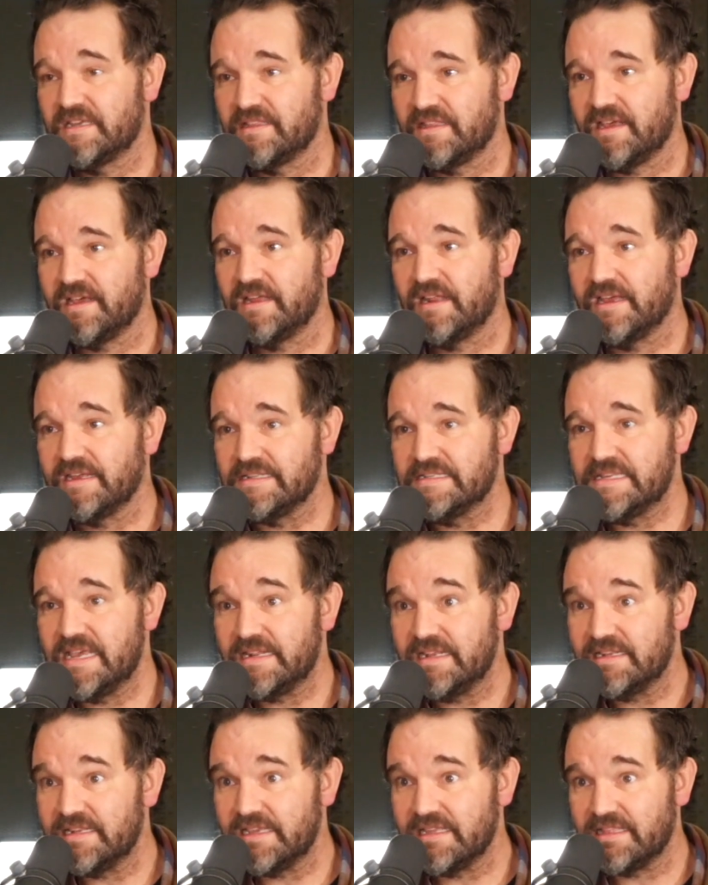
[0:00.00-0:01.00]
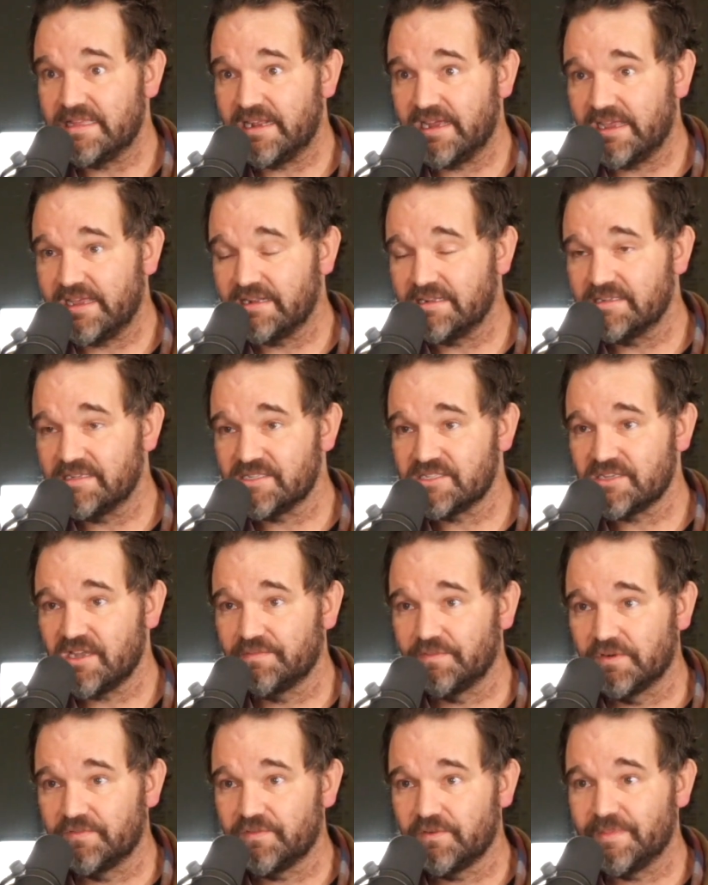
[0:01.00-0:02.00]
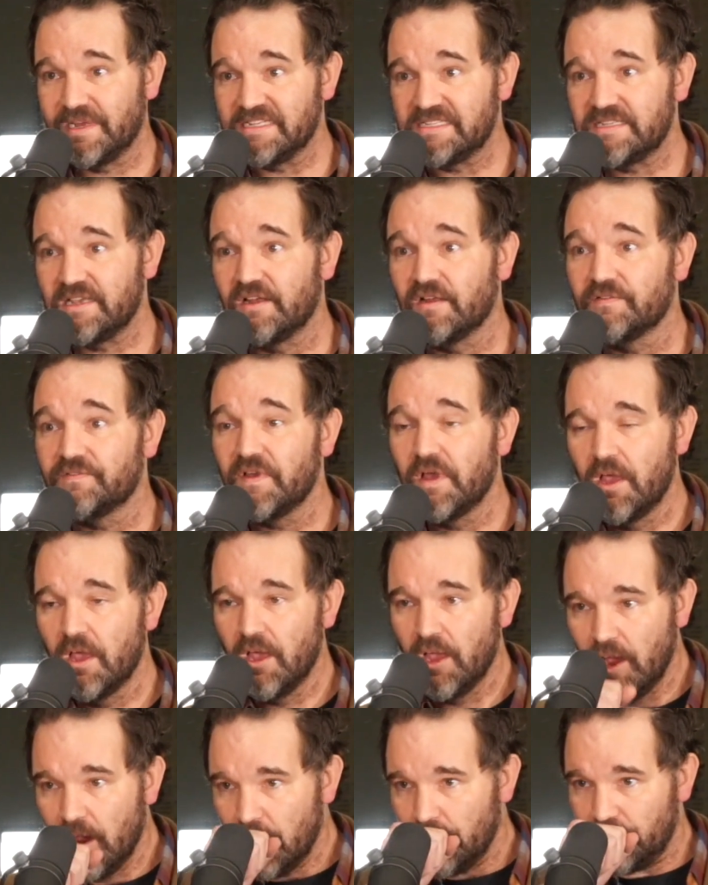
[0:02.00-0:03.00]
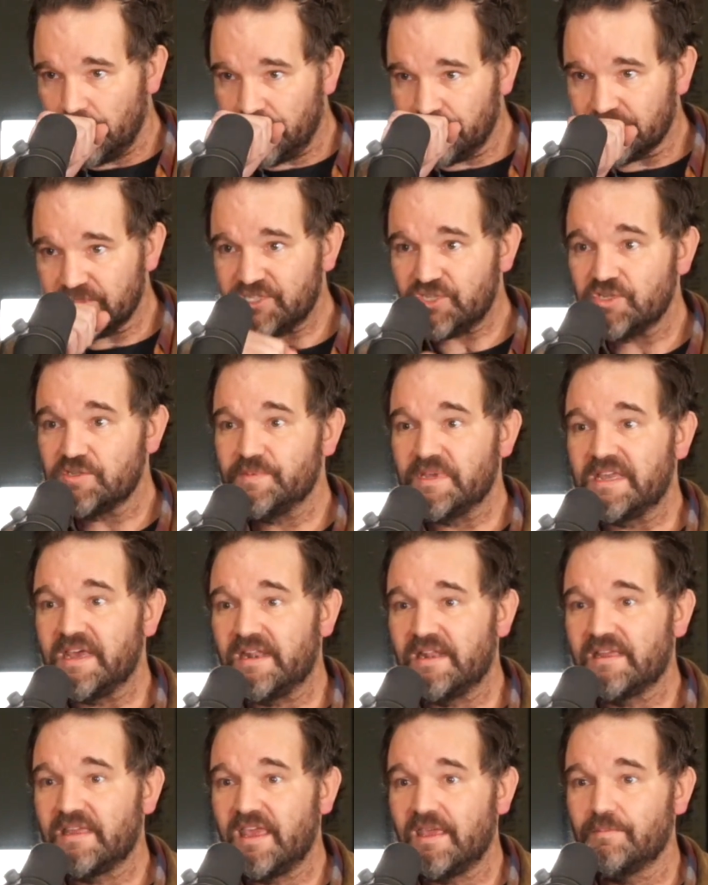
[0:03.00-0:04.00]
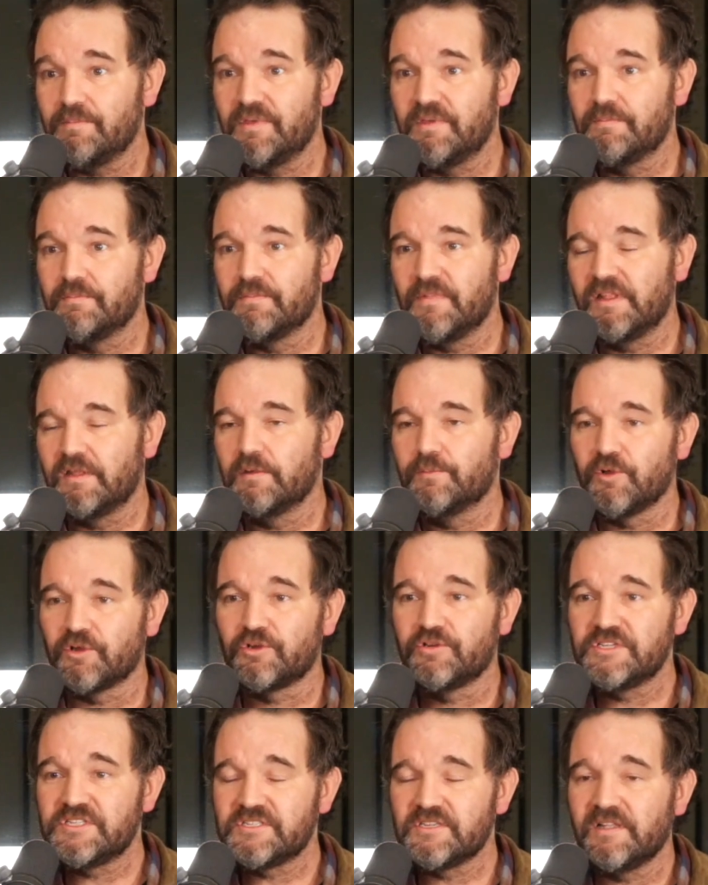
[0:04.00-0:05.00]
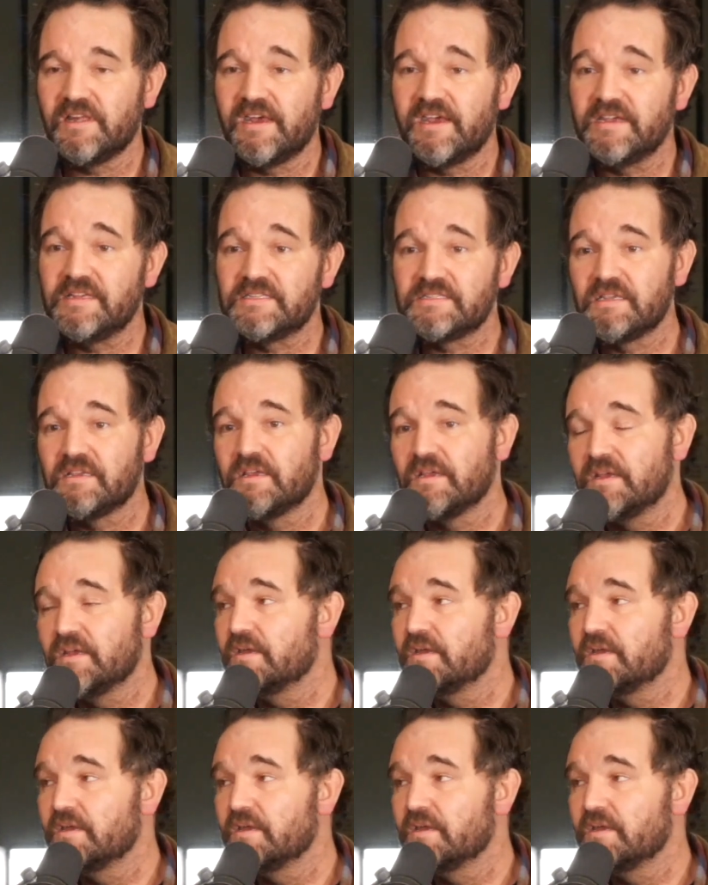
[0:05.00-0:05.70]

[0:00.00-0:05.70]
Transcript: and that identity that I had discovered for myself, excuse me, kind of came a little more crystallized.